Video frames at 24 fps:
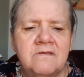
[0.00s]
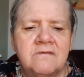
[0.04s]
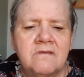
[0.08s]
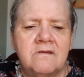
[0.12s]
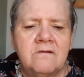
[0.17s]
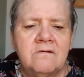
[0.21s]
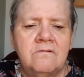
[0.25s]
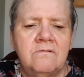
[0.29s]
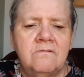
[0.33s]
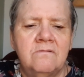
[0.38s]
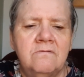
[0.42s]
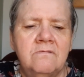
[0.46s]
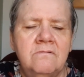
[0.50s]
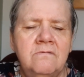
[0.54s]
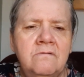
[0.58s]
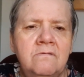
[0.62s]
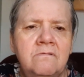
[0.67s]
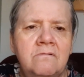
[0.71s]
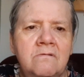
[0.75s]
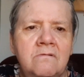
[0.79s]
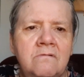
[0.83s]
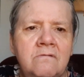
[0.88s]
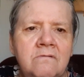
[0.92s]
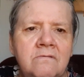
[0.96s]
the
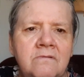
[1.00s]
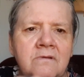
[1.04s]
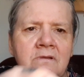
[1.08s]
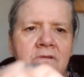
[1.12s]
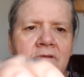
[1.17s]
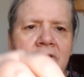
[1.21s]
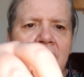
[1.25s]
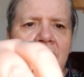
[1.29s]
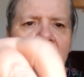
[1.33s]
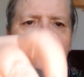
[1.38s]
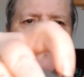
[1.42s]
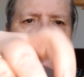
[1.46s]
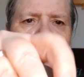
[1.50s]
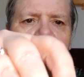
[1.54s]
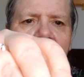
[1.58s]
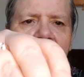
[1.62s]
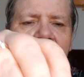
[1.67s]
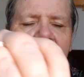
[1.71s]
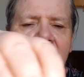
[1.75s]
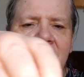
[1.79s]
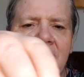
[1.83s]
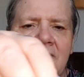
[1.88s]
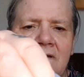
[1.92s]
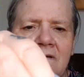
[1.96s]
little
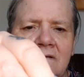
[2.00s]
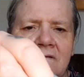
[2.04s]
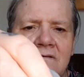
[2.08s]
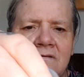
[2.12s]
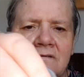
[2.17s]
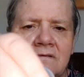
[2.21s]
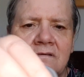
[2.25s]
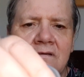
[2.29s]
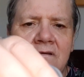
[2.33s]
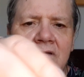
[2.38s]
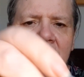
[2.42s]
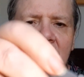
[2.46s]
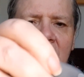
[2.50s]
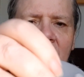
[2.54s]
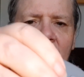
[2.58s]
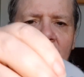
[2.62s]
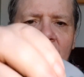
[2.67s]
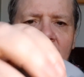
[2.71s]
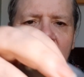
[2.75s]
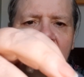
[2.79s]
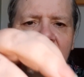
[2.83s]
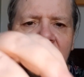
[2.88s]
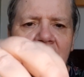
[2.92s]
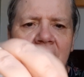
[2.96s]
knobby things and the
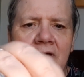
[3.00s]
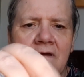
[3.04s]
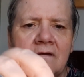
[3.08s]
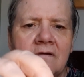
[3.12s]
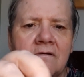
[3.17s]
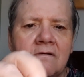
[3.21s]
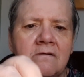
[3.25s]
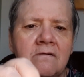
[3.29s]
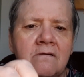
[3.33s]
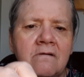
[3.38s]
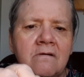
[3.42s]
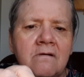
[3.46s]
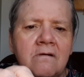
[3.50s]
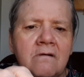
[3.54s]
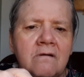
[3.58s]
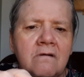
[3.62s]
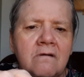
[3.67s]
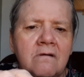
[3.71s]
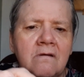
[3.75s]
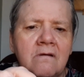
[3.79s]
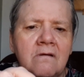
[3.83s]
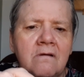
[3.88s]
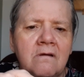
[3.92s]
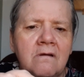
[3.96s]
whole thing.
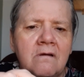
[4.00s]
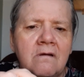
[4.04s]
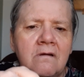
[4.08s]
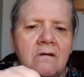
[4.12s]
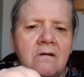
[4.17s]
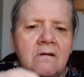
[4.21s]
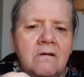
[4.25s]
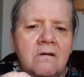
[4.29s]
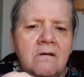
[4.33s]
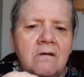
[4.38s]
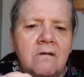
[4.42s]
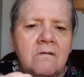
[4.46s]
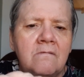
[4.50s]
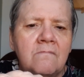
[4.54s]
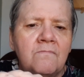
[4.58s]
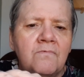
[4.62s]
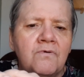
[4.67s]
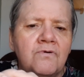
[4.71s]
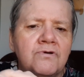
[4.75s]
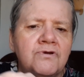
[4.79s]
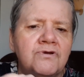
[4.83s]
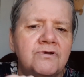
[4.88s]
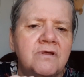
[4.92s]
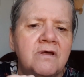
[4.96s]

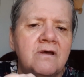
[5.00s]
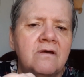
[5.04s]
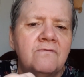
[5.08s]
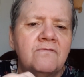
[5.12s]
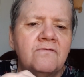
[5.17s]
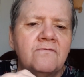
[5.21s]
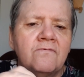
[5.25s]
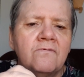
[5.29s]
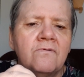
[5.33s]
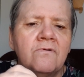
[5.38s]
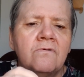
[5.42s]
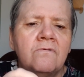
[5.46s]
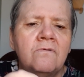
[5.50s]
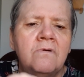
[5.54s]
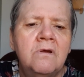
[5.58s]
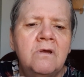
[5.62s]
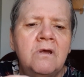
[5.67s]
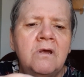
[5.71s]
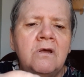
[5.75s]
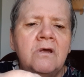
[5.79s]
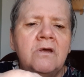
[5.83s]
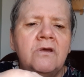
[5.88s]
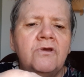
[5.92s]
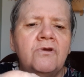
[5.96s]
Push that through.
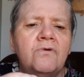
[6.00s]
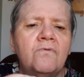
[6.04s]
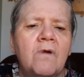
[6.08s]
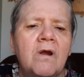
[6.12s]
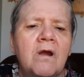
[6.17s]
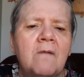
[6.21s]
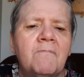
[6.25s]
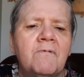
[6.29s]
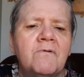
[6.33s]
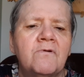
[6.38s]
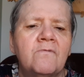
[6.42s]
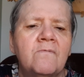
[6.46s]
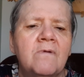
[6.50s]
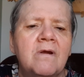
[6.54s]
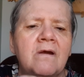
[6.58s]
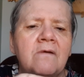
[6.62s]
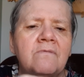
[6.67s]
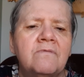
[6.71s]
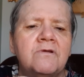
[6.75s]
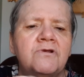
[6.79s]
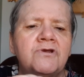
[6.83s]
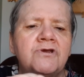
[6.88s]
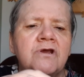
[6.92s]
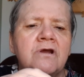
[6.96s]
You wrap it
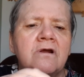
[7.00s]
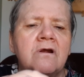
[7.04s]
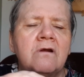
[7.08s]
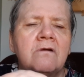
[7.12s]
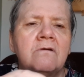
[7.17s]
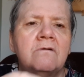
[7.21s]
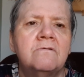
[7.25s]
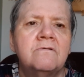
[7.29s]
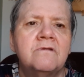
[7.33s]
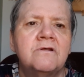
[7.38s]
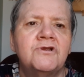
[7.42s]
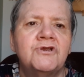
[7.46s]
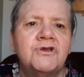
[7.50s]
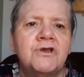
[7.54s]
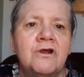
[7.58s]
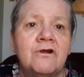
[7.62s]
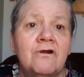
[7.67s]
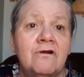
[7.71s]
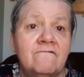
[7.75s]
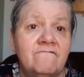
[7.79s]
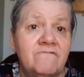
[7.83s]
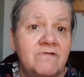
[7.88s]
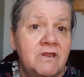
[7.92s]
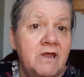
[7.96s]
around the chair
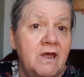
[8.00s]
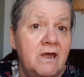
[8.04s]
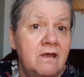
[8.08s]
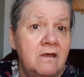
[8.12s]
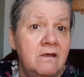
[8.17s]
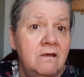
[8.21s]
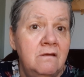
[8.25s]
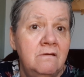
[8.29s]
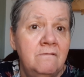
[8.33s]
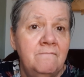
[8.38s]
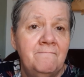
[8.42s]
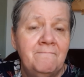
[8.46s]
of a leg.